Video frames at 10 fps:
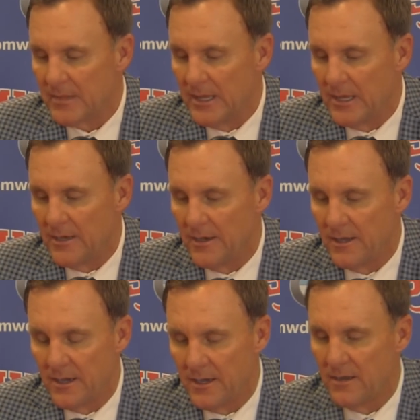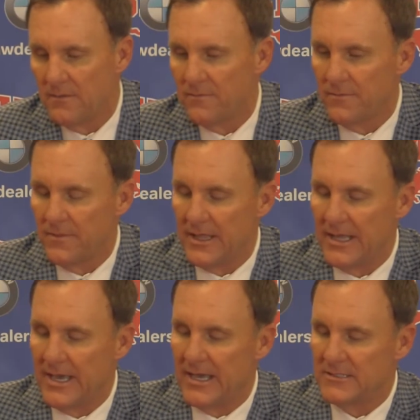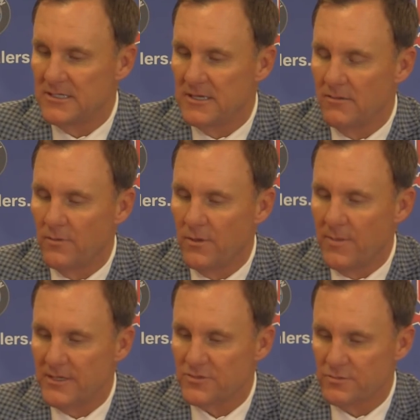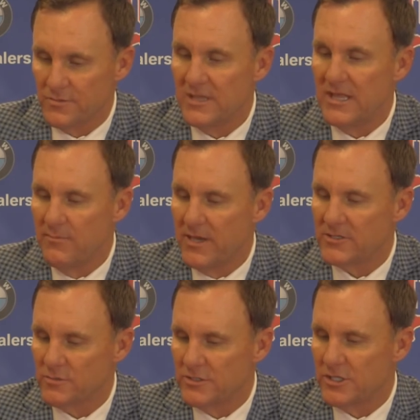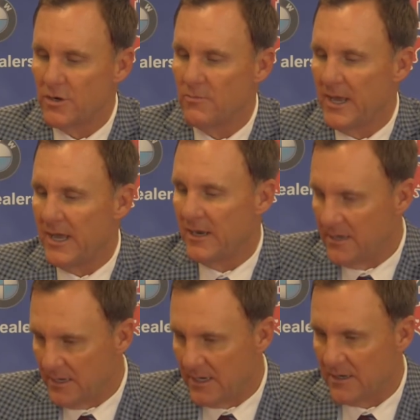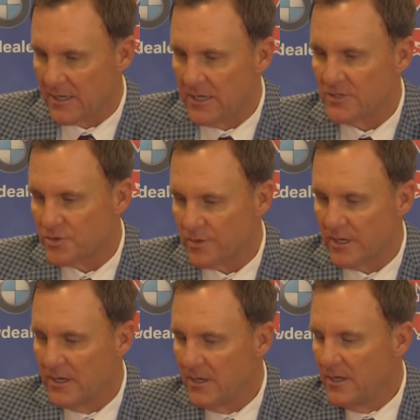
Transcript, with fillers: and um, they got one of the best the best return man in the country,